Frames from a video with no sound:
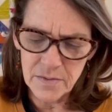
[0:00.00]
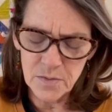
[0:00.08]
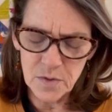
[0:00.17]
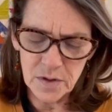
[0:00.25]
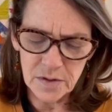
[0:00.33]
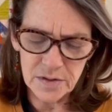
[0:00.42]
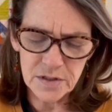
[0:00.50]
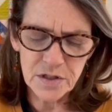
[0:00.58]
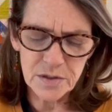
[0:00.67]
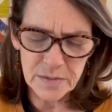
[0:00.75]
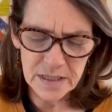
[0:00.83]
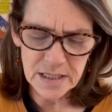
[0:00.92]

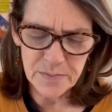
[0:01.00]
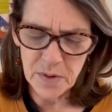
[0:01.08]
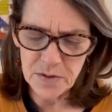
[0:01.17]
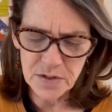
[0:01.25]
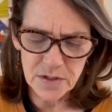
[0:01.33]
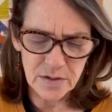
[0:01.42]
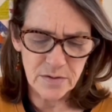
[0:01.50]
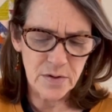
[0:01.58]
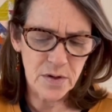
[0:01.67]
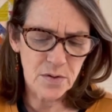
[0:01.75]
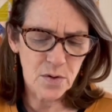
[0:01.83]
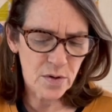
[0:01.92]
is supposed to
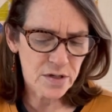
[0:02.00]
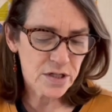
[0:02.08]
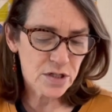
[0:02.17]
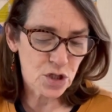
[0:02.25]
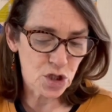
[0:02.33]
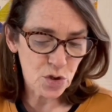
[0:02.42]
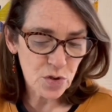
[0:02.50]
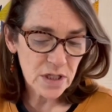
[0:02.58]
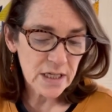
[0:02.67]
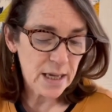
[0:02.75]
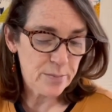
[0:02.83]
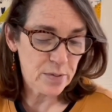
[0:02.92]
grow gorgeous,
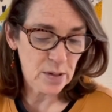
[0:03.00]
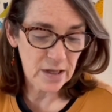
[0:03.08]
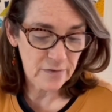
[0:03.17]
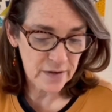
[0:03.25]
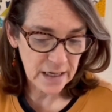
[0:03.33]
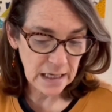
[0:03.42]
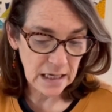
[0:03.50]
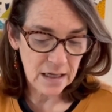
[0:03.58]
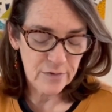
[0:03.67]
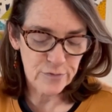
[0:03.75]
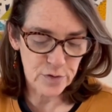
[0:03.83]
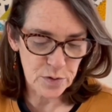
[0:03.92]
juicy, and prolific
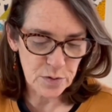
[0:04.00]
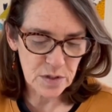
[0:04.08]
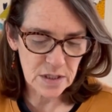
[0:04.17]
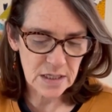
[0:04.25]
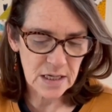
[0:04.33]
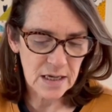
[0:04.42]
fruits,